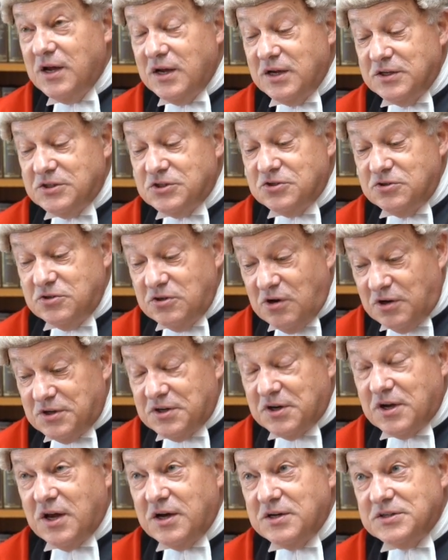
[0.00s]
It's
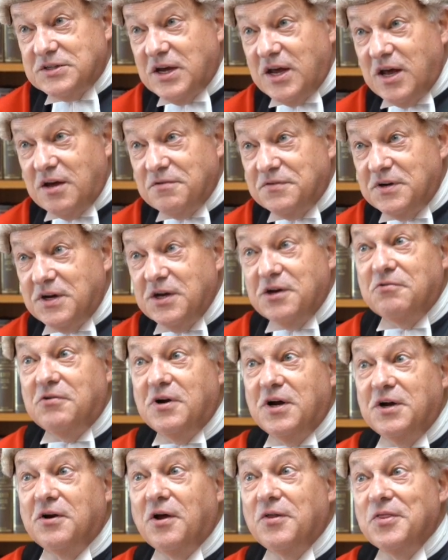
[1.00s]
not going to have an
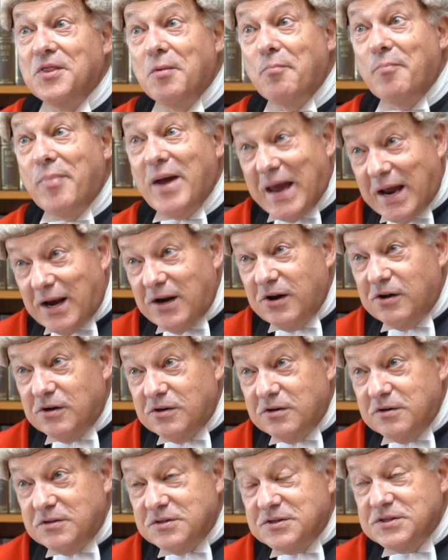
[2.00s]
inroad on the
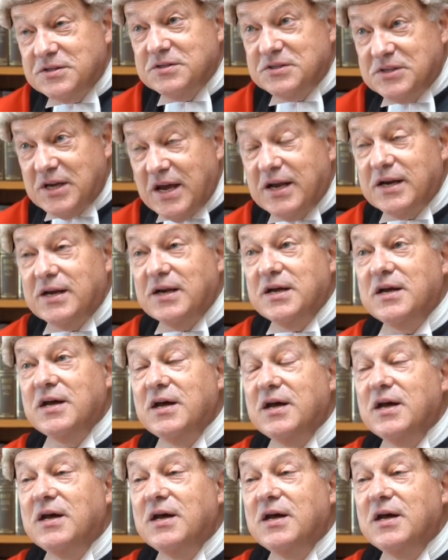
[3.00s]
backlogs, sadly,